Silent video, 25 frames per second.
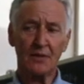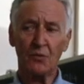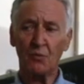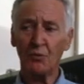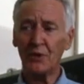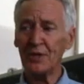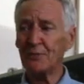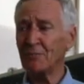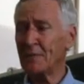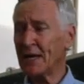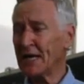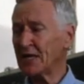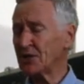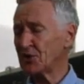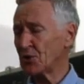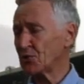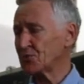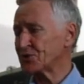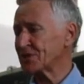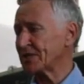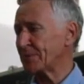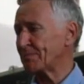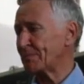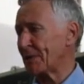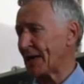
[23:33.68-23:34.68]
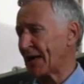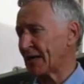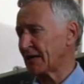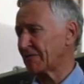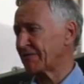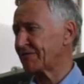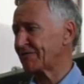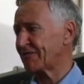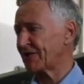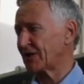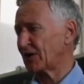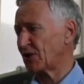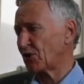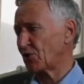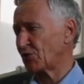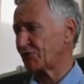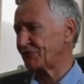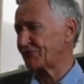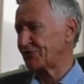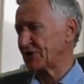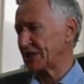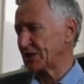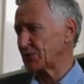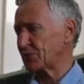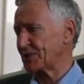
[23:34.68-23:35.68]
We may use the bell for
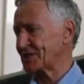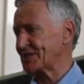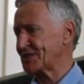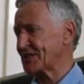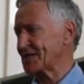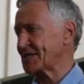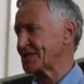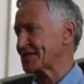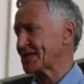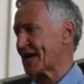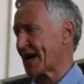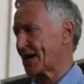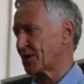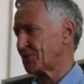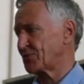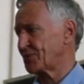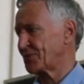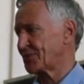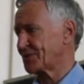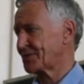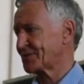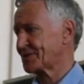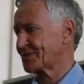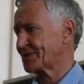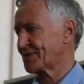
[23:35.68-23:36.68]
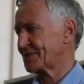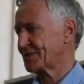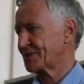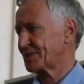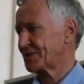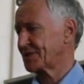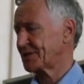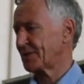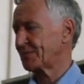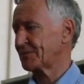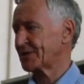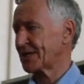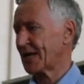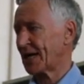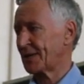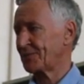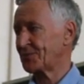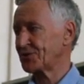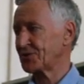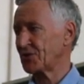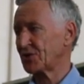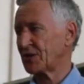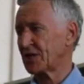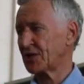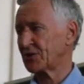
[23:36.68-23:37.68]
low-frequency sounds.
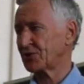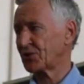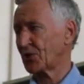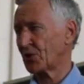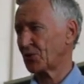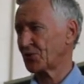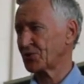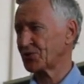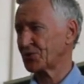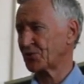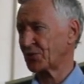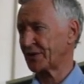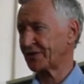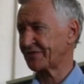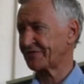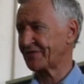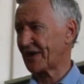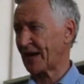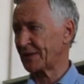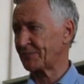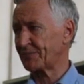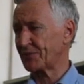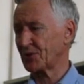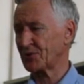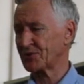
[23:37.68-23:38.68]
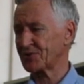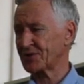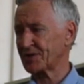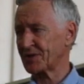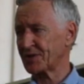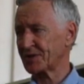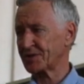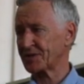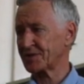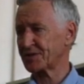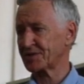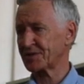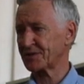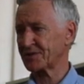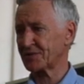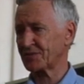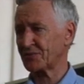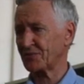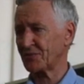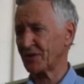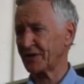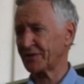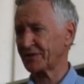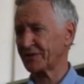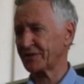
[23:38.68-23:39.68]
Sometimes you hear those with fibrosis,
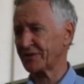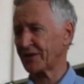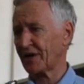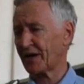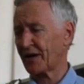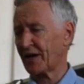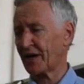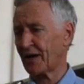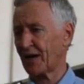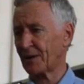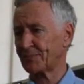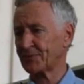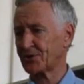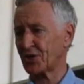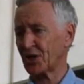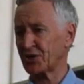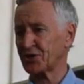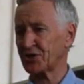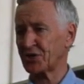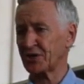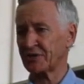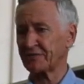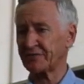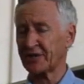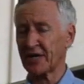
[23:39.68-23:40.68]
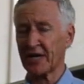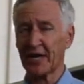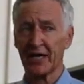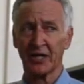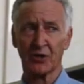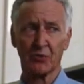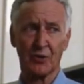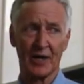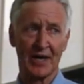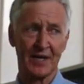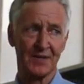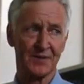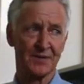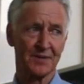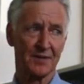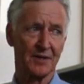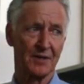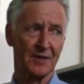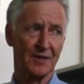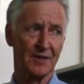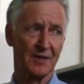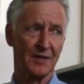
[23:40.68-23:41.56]
with obstruction of the airways.